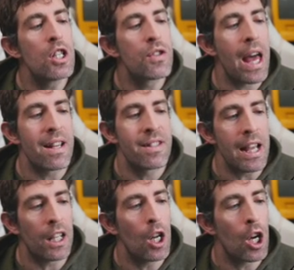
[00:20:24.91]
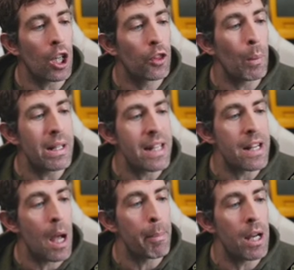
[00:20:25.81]
that second hook that we set
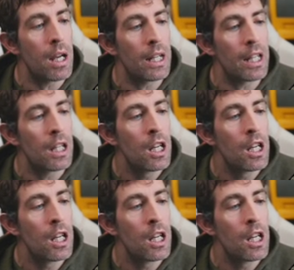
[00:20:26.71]
up earlier